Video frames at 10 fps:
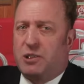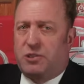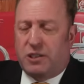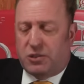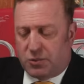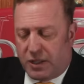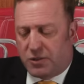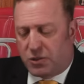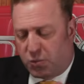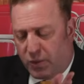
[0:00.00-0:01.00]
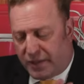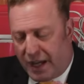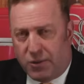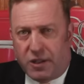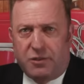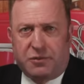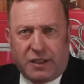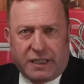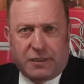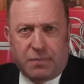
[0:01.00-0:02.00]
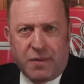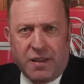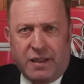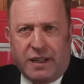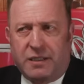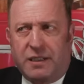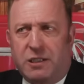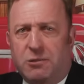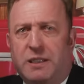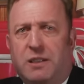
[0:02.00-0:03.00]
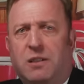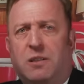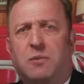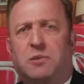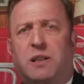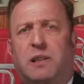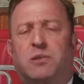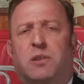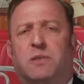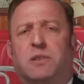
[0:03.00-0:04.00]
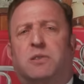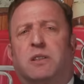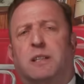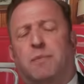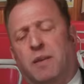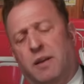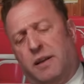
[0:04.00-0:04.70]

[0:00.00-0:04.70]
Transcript: Beijing surrenders without a fight, and an eerie calm settles over the city.